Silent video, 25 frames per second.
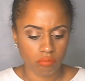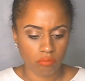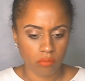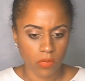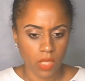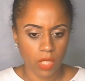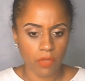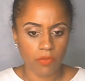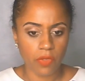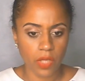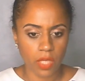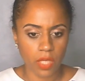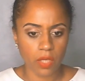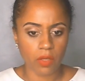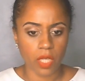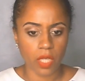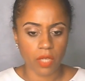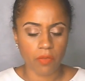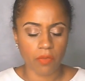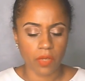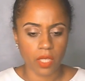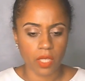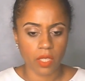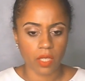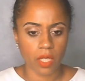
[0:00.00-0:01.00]

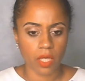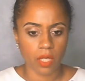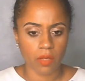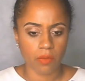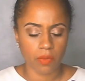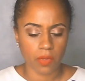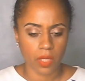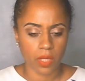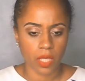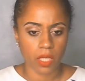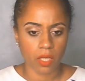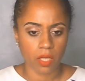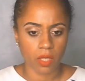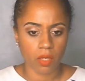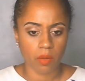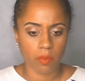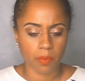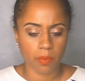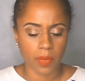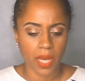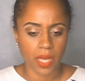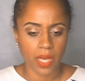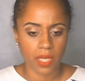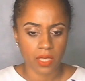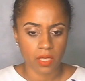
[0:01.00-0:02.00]
It got
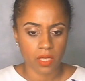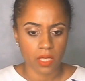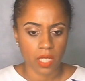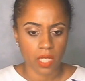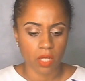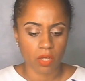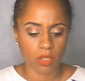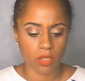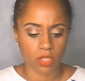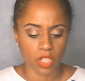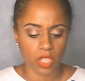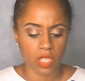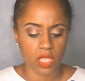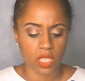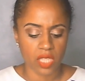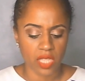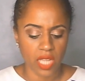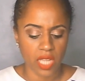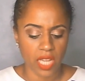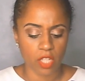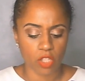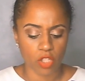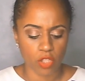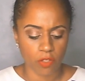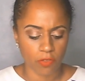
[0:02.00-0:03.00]
bad. It got to the
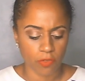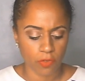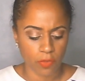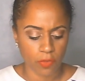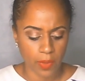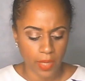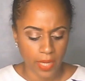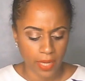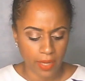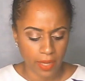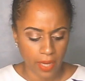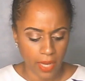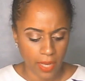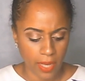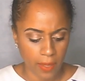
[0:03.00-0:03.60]
stage of where,